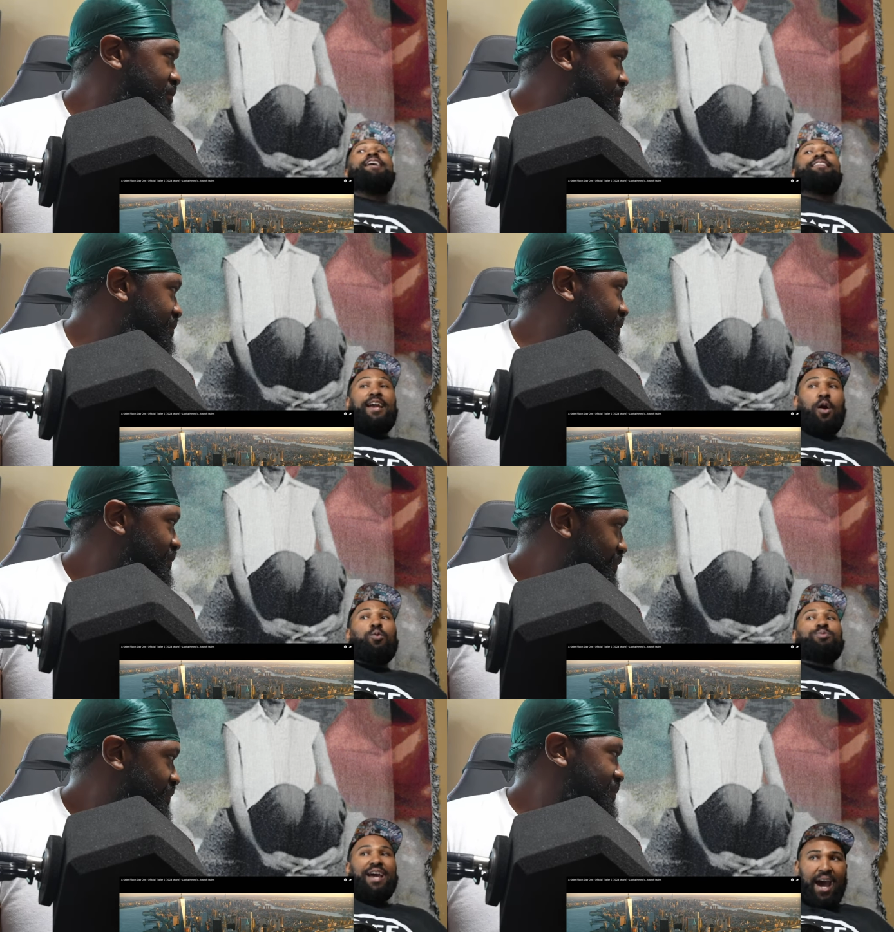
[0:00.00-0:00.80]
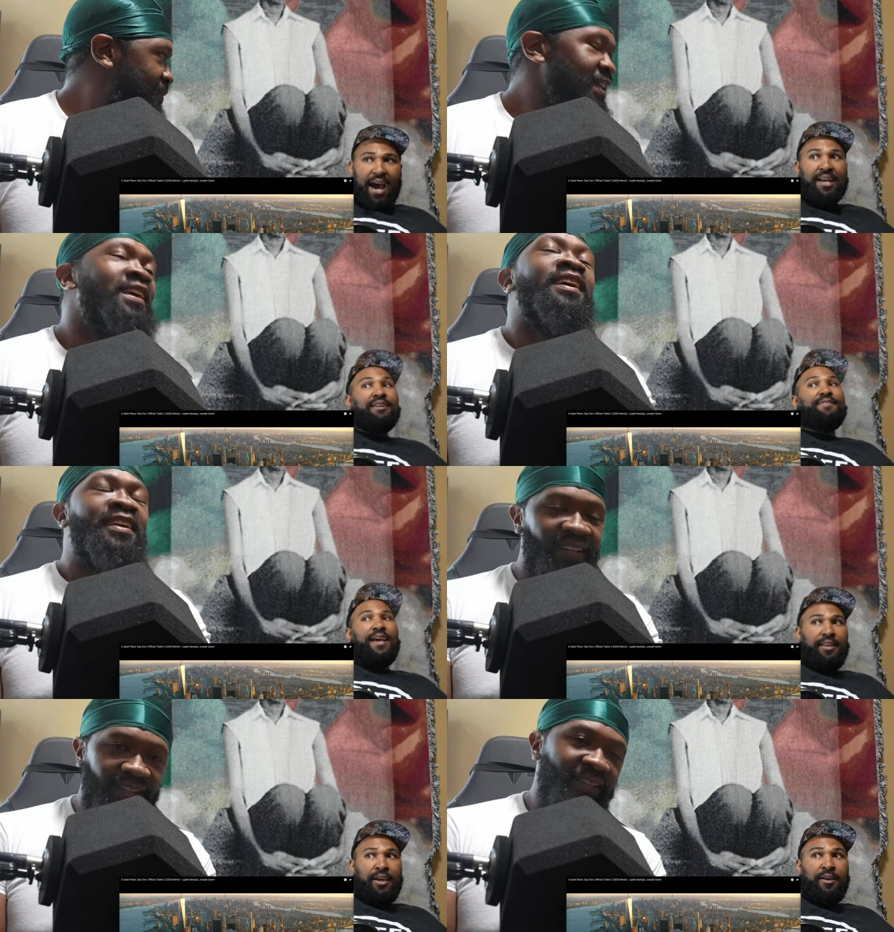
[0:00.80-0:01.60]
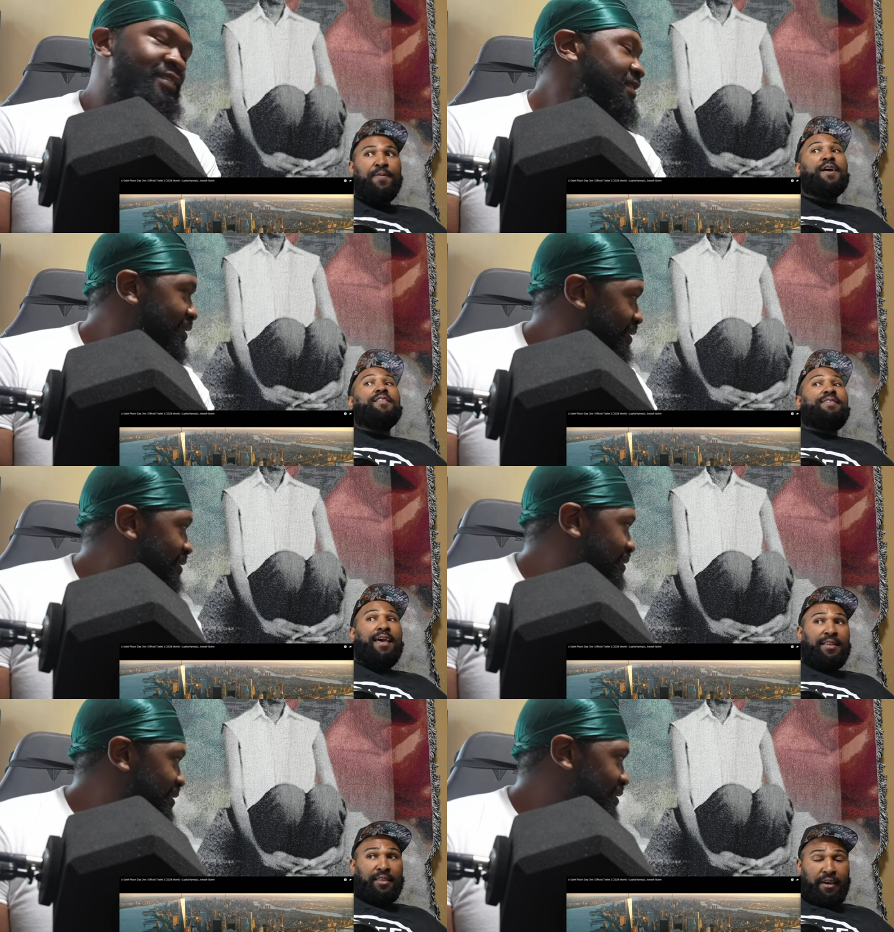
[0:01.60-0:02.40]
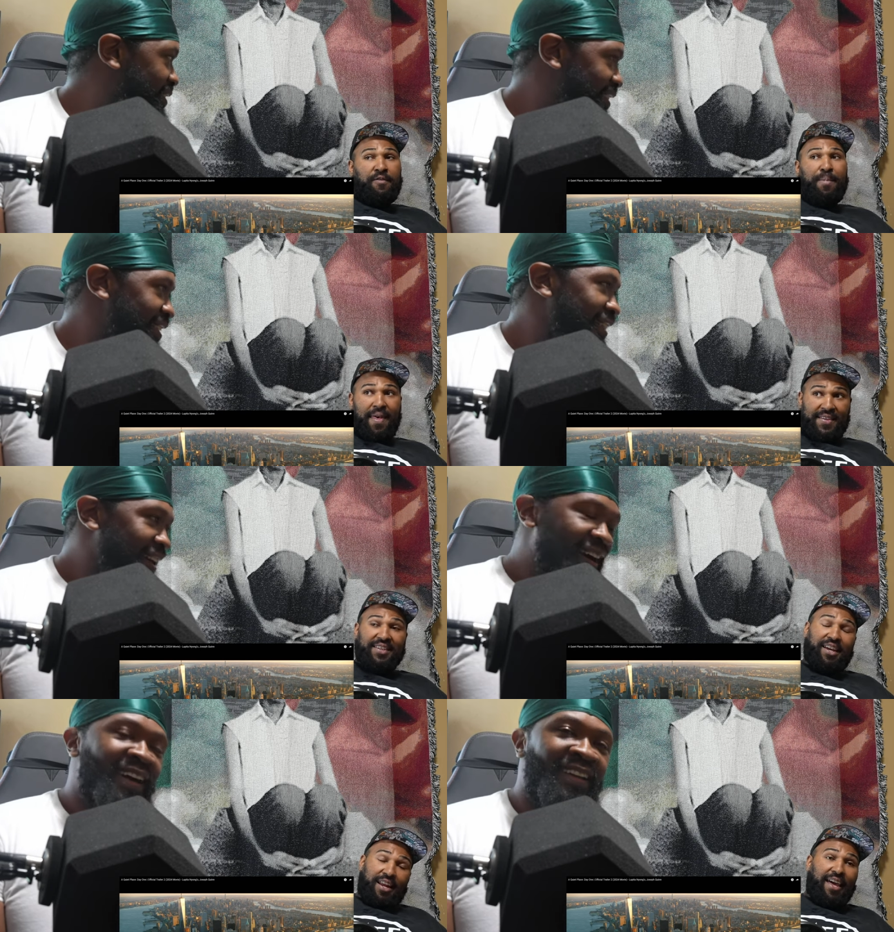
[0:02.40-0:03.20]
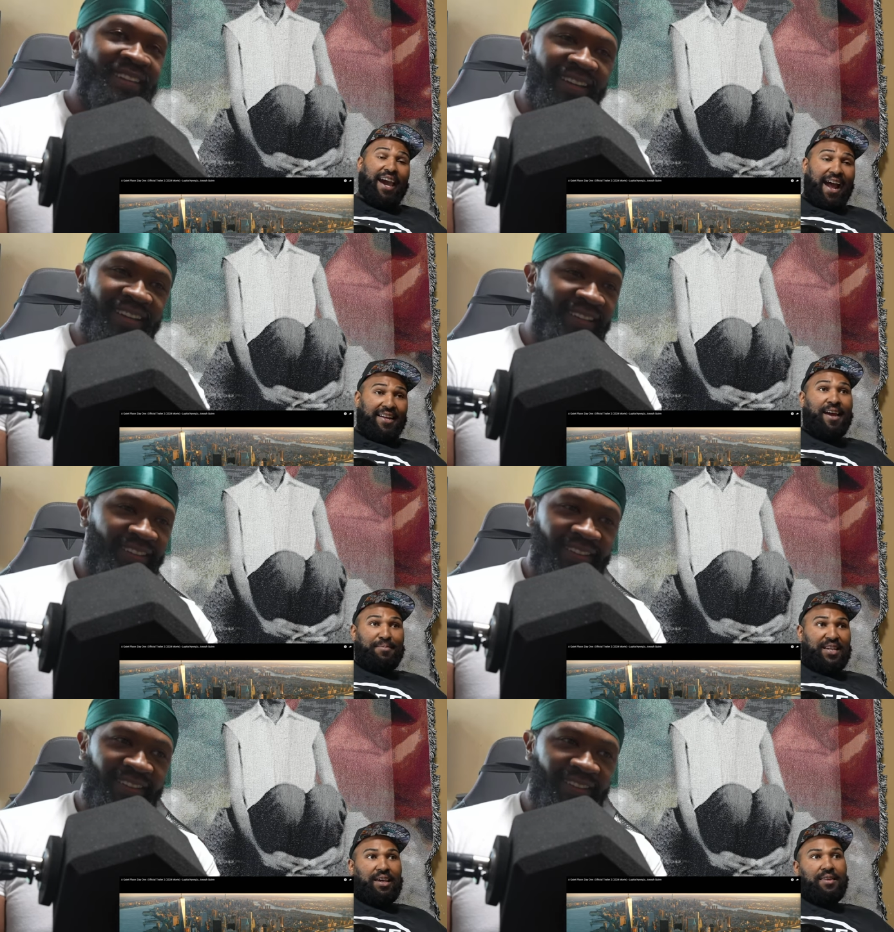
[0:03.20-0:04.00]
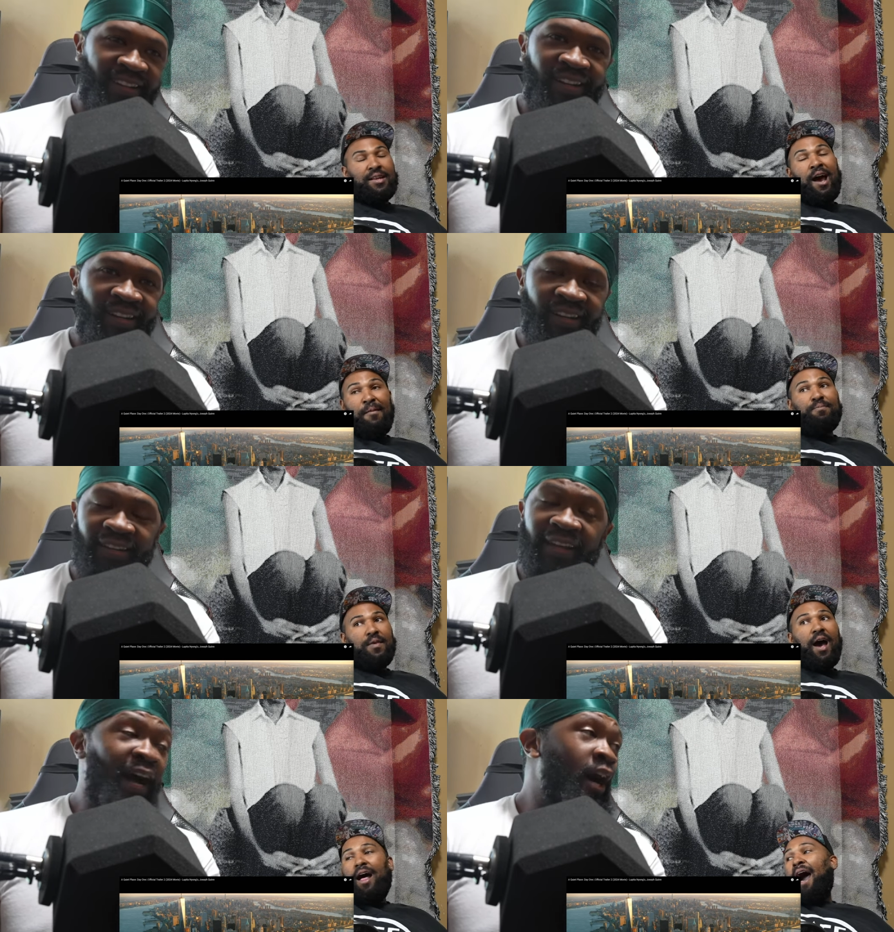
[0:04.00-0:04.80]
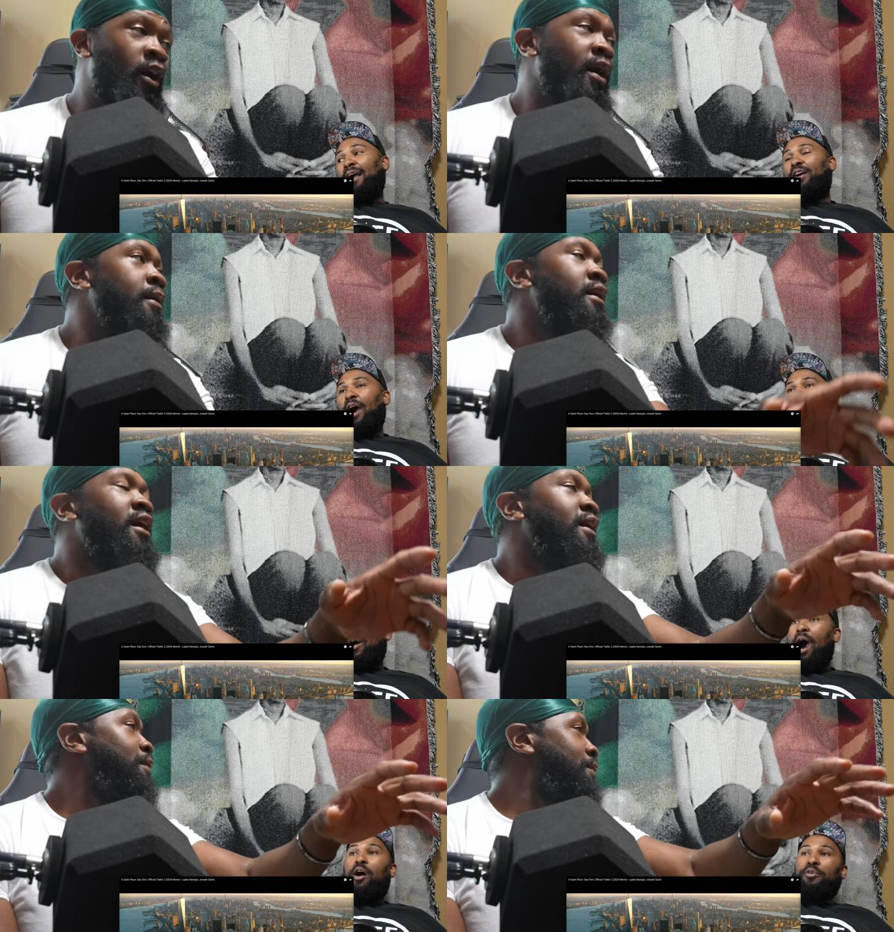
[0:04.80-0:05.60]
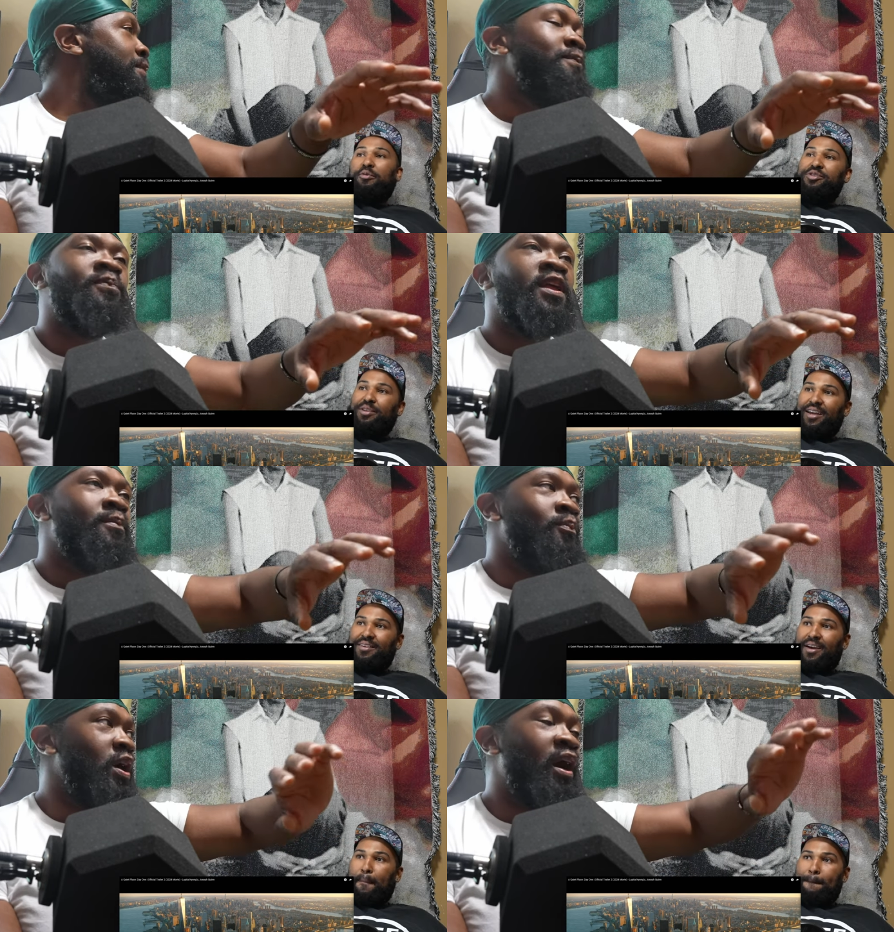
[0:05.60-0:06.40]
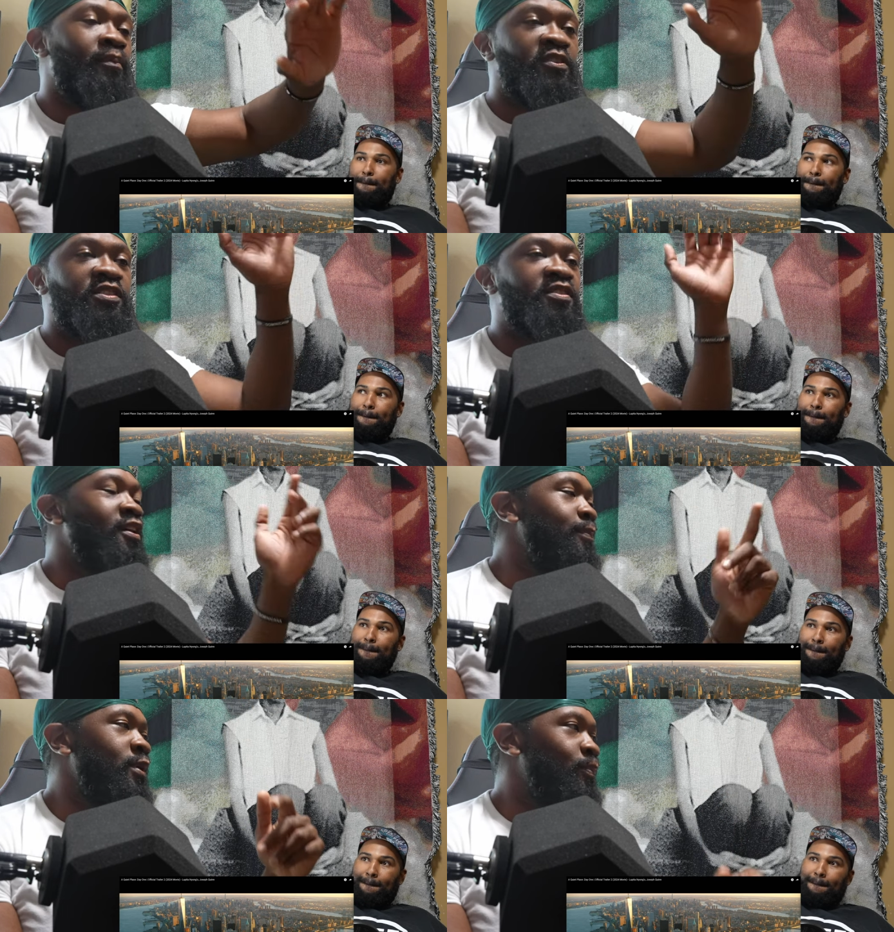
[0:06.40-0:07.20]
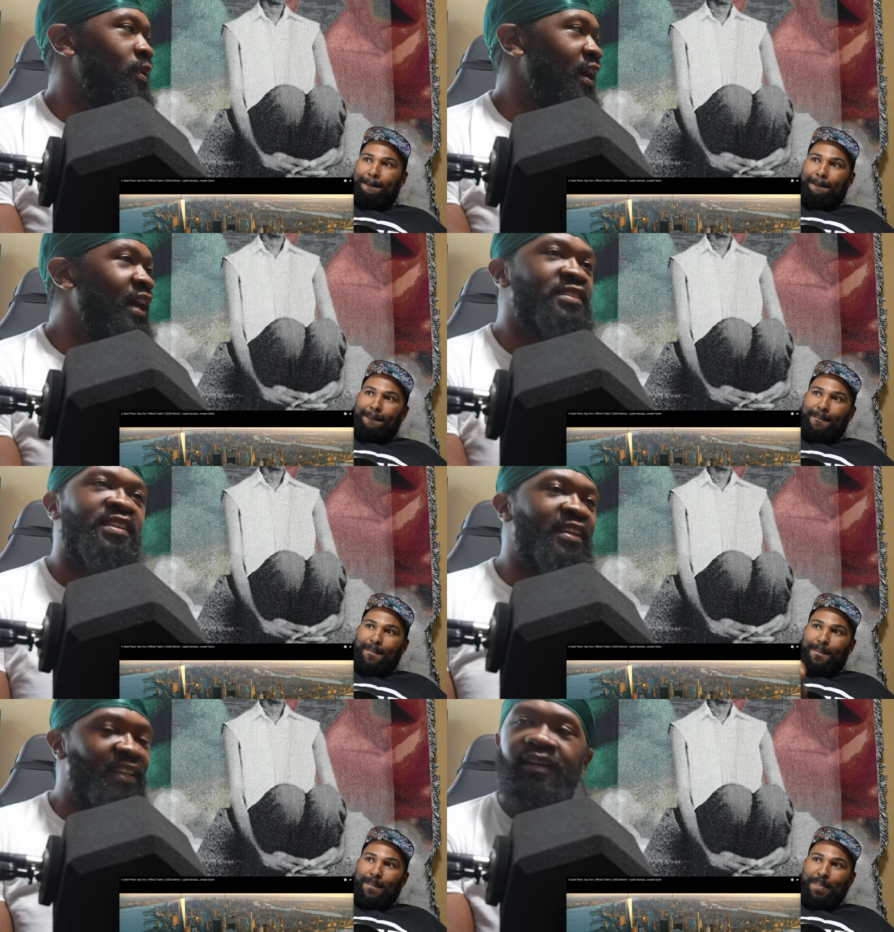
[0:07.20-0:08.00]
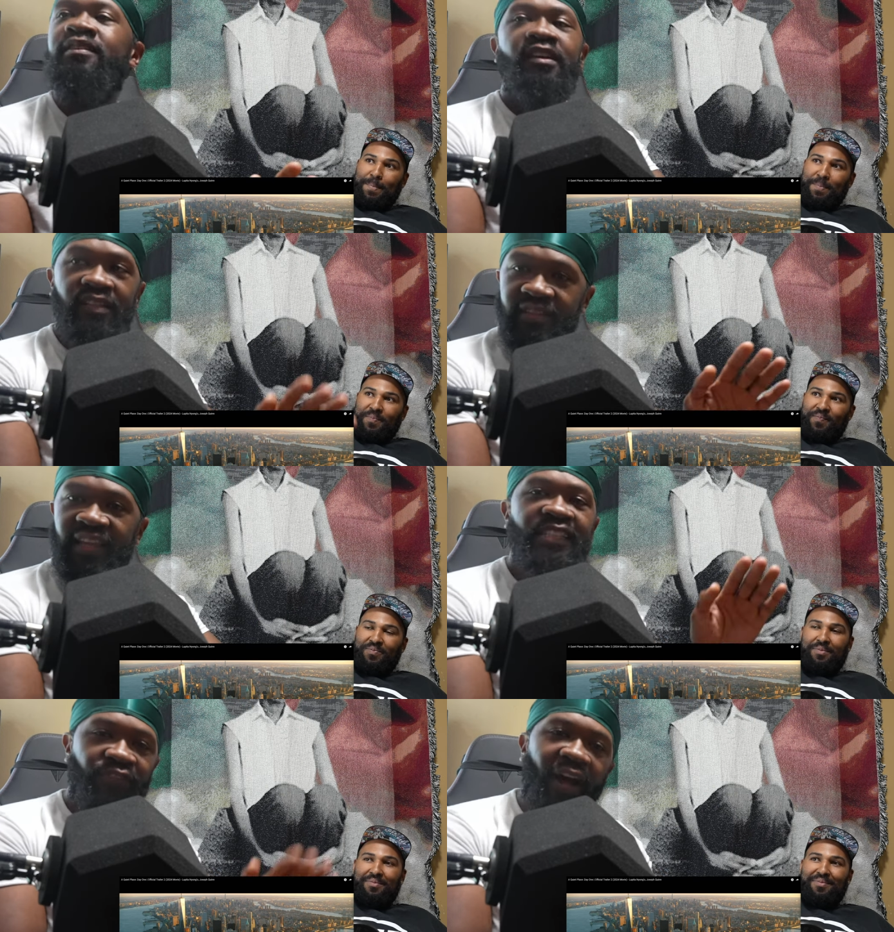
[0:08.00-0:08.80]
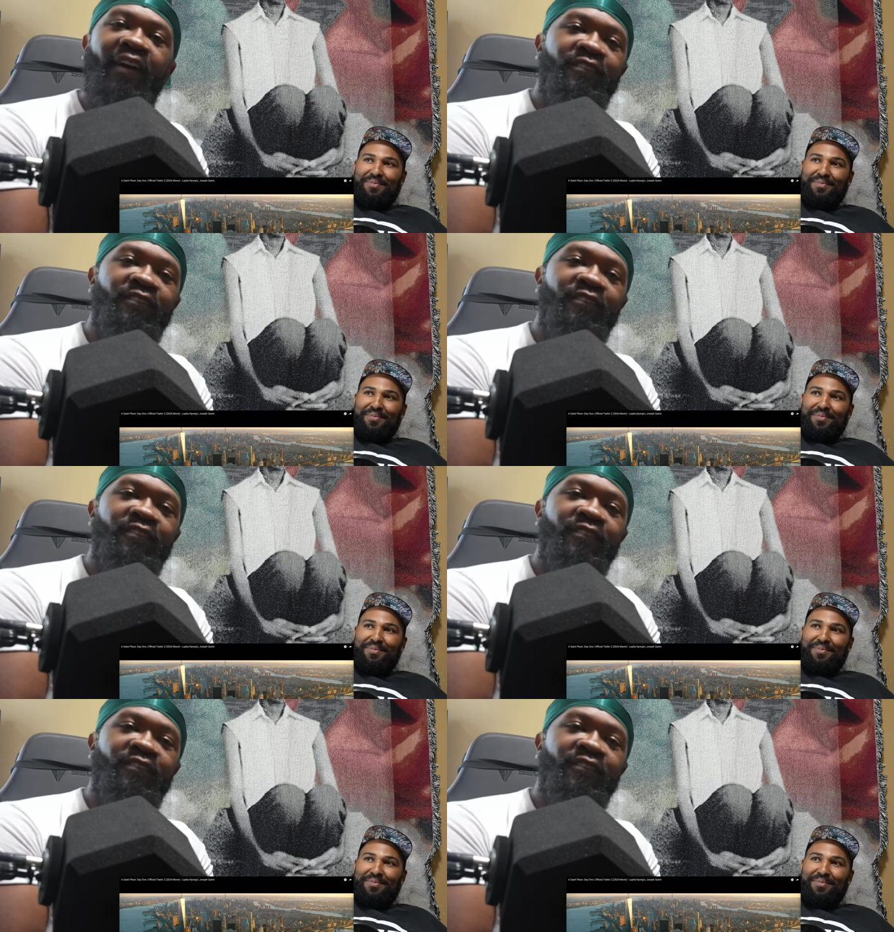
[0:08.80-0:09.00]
Speaker 1: they gonna die, and if they yeah. live, they living by the skin of their yeah. goddamn teeth. And I, I, I, I, I agree with you like
Speaker 2: that. Bro, I almost stood up in the plot. I said, thanks for having